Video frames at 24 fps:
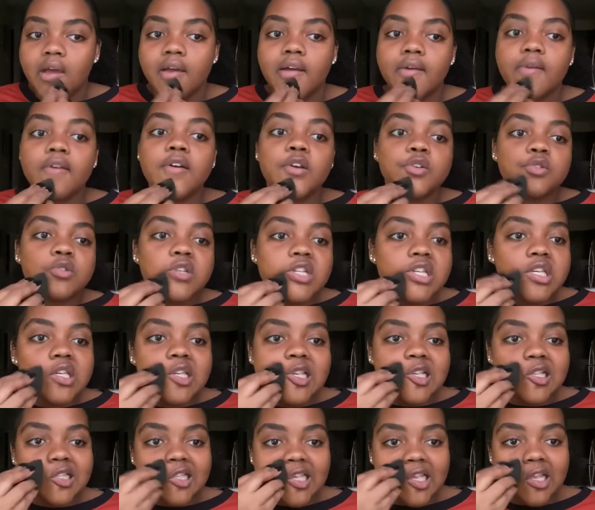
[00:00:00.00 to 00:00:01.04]

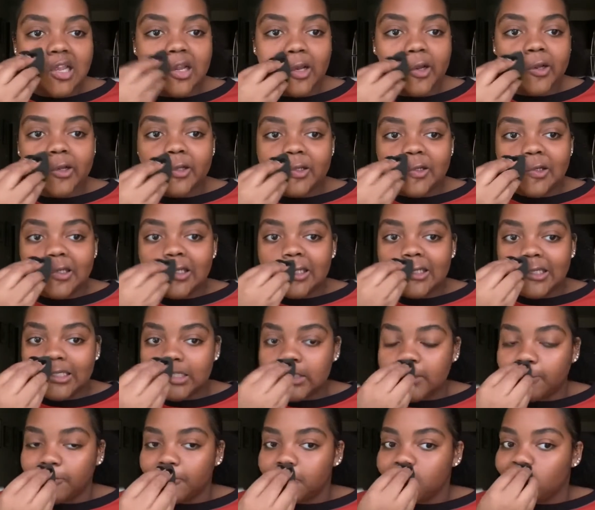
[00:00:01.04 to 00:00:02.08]
groceries and
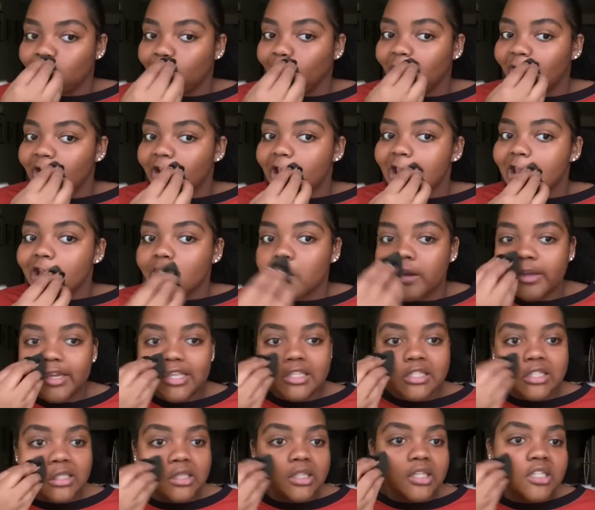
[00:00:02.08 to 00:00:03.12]
just a bunch of run
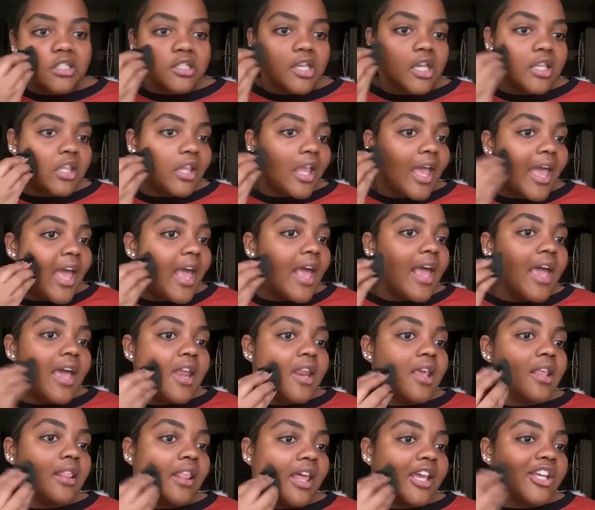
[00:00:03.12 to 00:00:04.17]
errands and things like
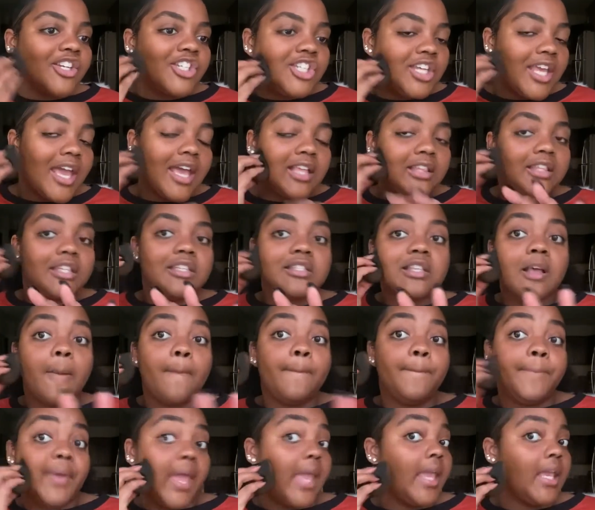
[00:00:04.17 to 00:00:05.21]
that, and she had this
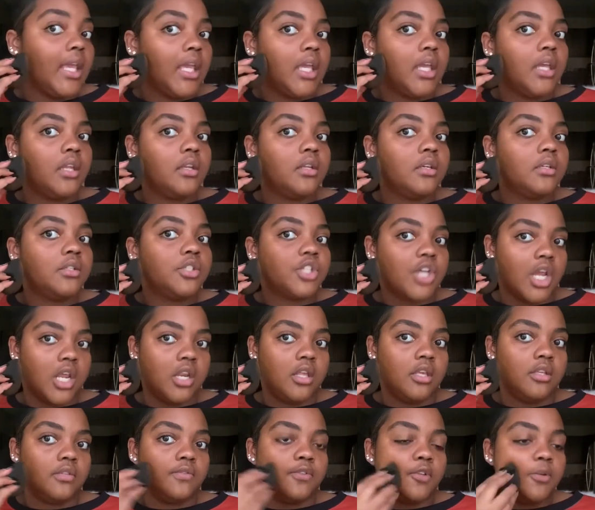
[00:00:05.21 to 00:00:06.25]
banging
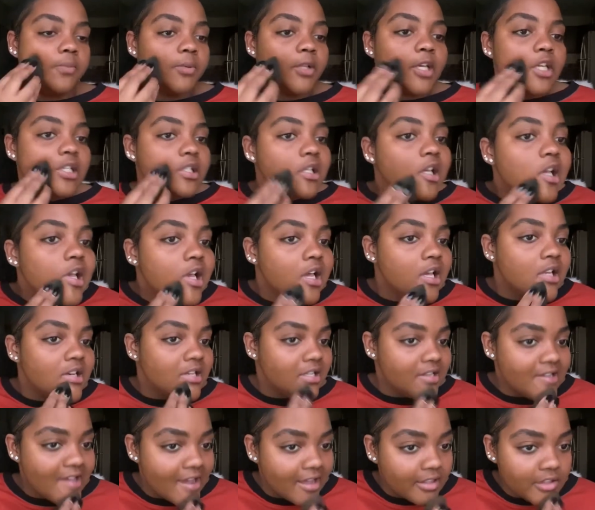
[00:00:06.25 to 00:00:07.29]
Chinese food place
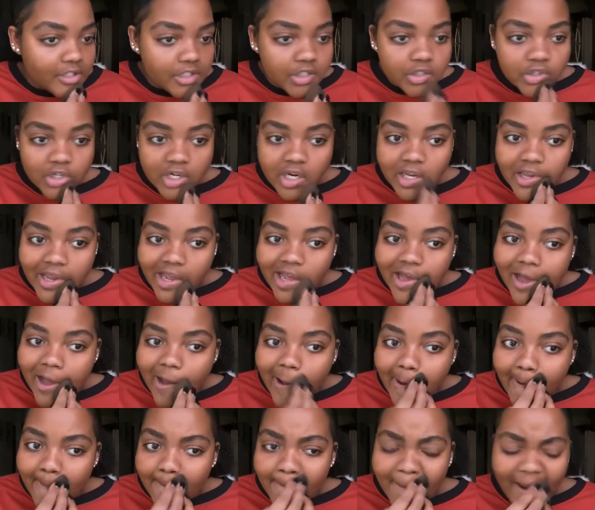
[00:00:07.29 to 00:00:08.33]
down the street.
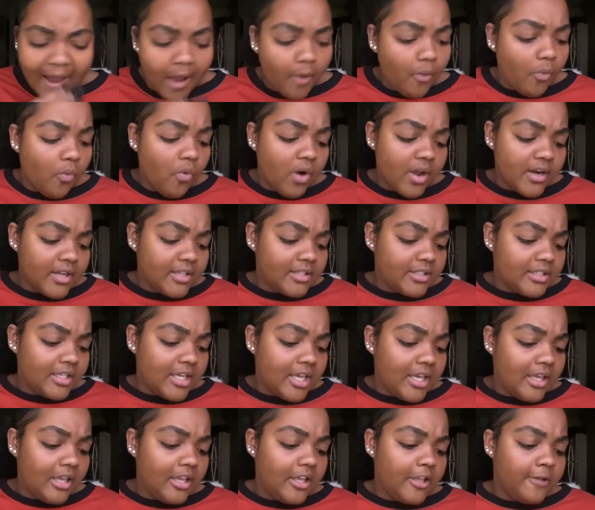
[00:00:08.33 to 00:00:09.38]
I want to
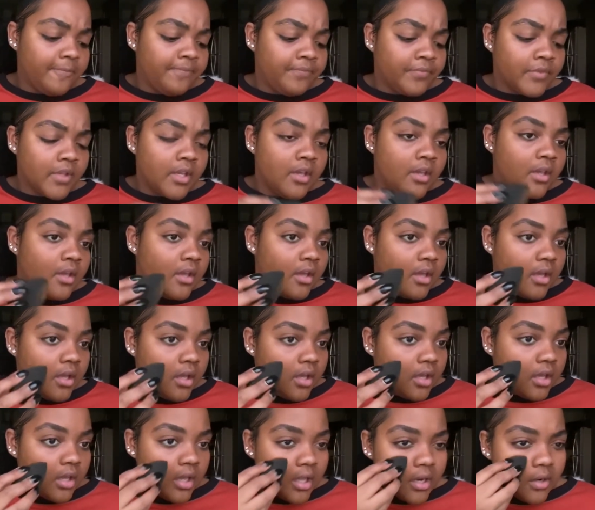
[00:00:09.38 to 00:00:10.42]
say,
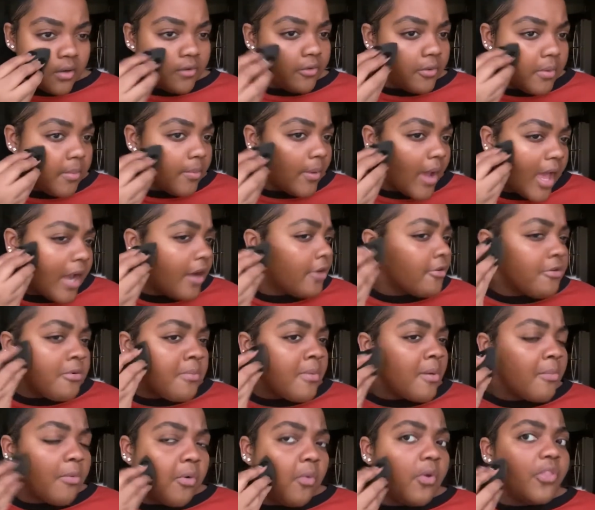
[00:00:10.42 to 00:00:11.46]
I don't
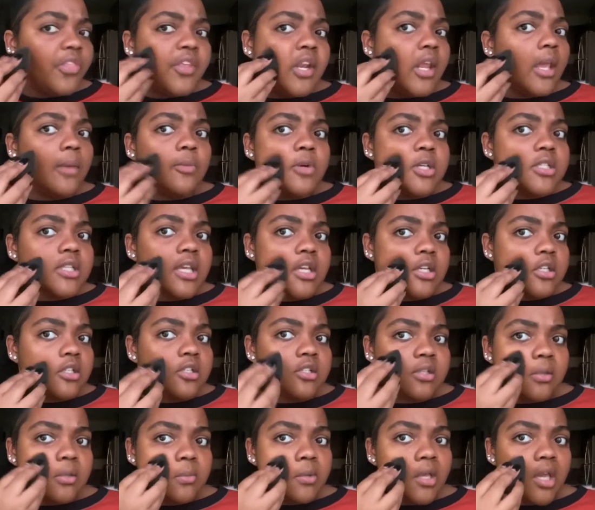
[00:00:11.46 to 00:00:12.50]
remember what the name was
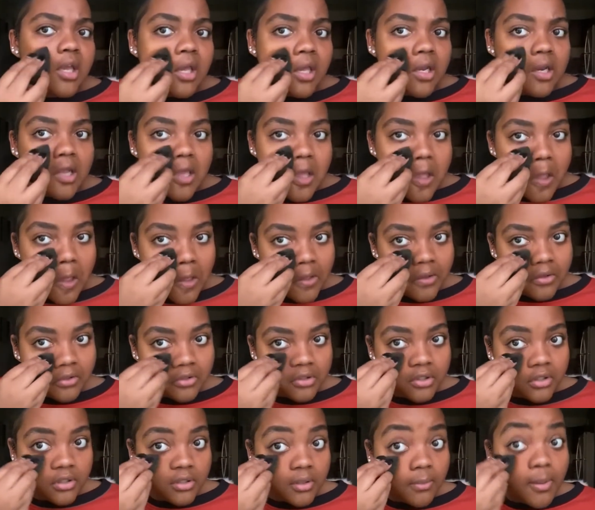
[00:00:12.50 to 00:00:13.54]
actually, so I'm not gonna
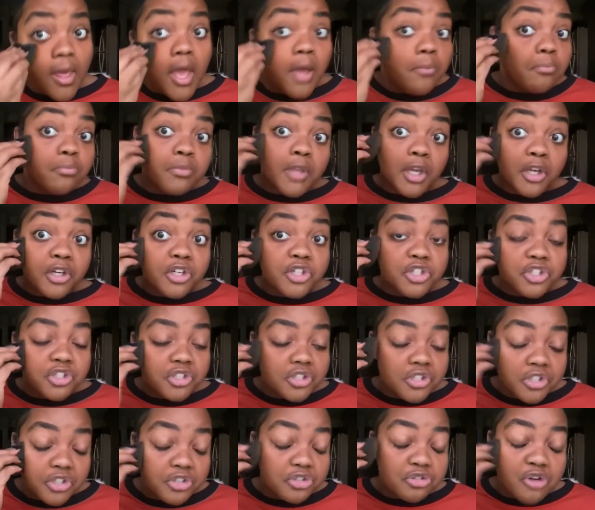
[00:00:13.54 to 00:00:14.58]

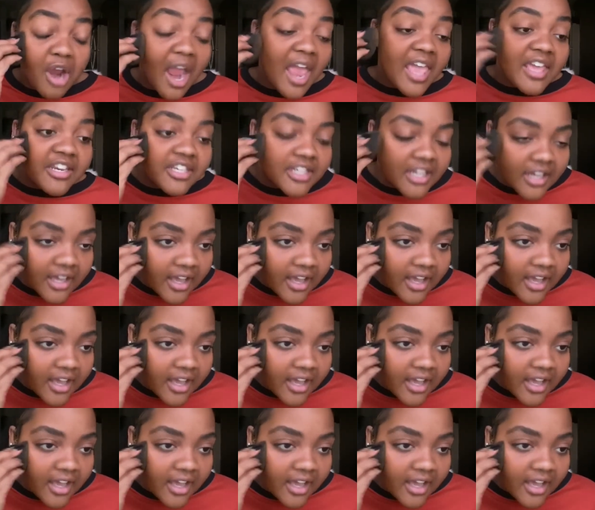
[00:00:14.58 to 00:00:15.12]
try it.